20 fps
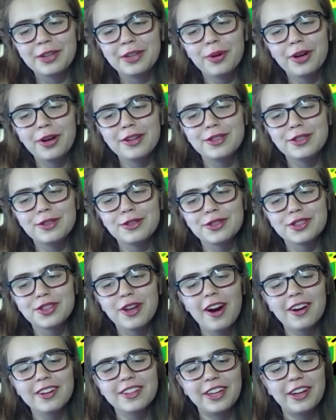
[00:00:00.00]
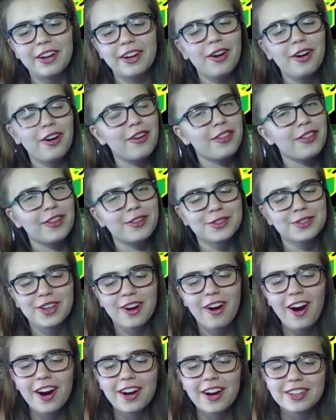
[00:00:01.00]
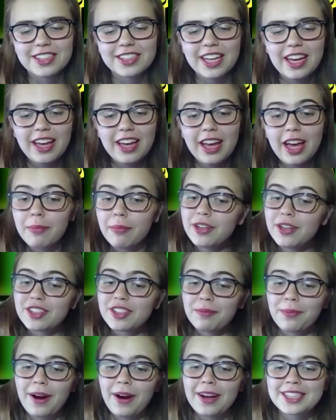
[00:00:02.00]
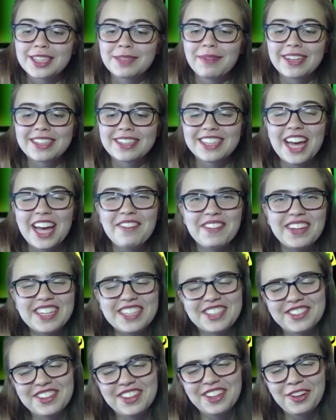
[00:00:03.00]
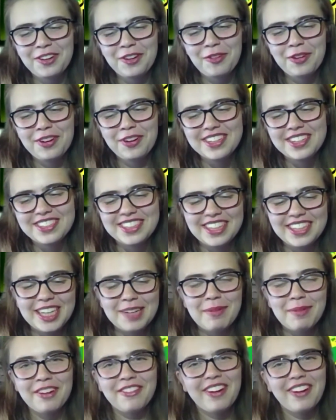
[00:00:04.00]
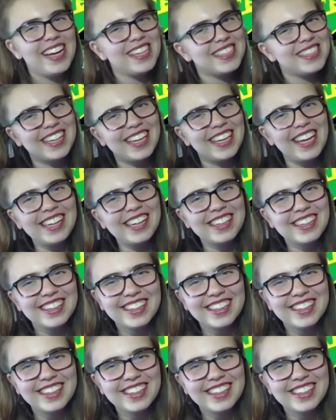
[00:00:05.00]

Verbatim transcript: weren't too shocked to hear all those cars must have brought some excitement into the quarantine. Am I right, Zicky?